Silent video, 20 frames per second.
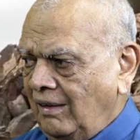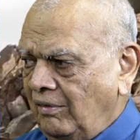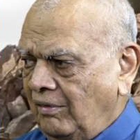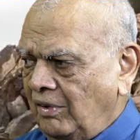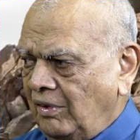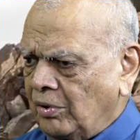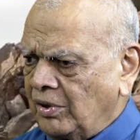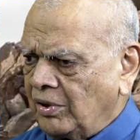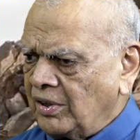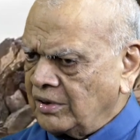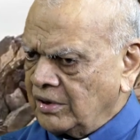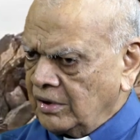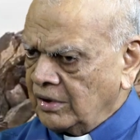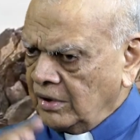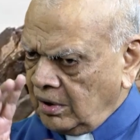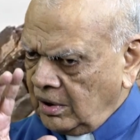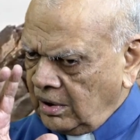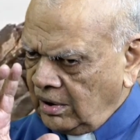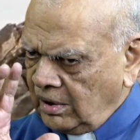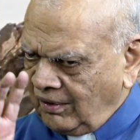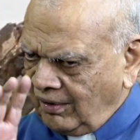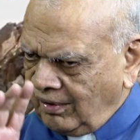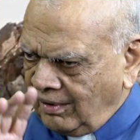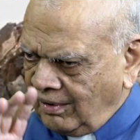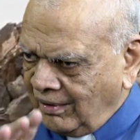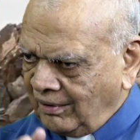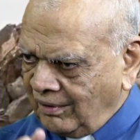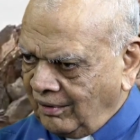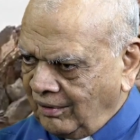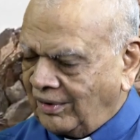which was
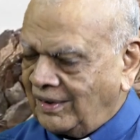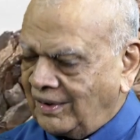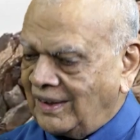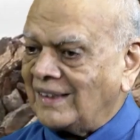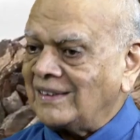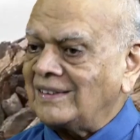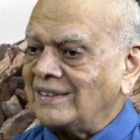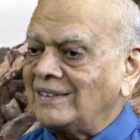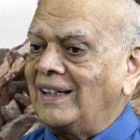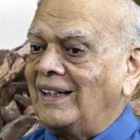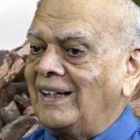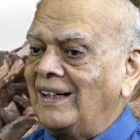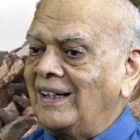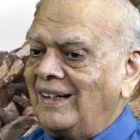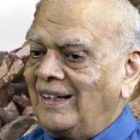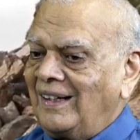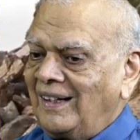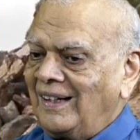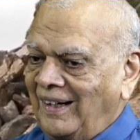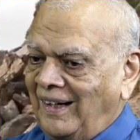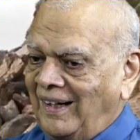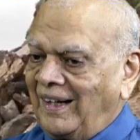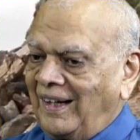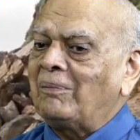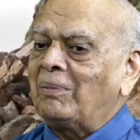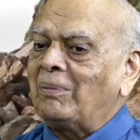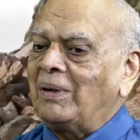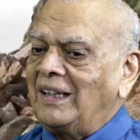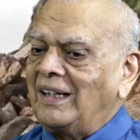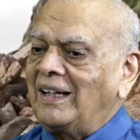not just the
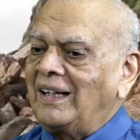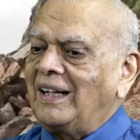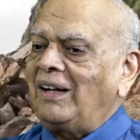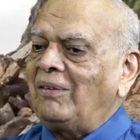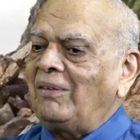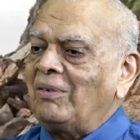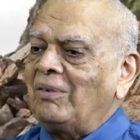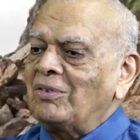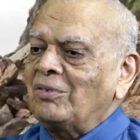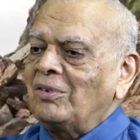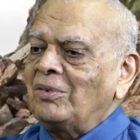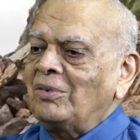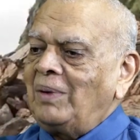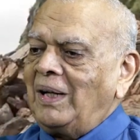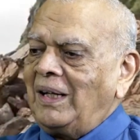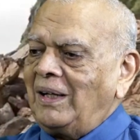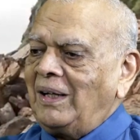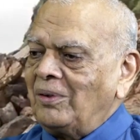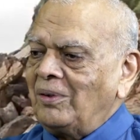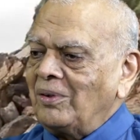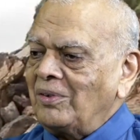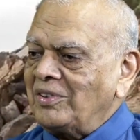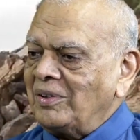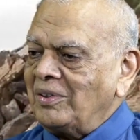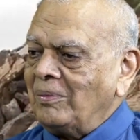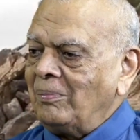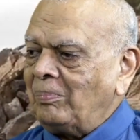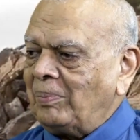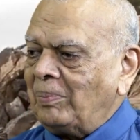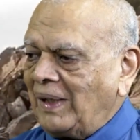Greek, but the Greek which was made into
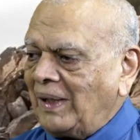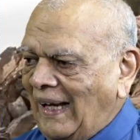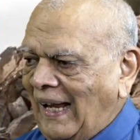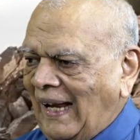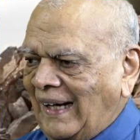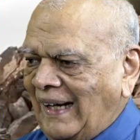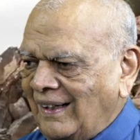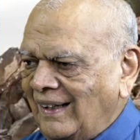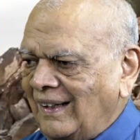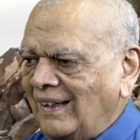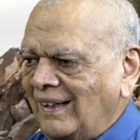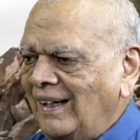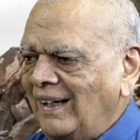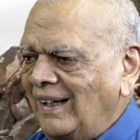simple Latin,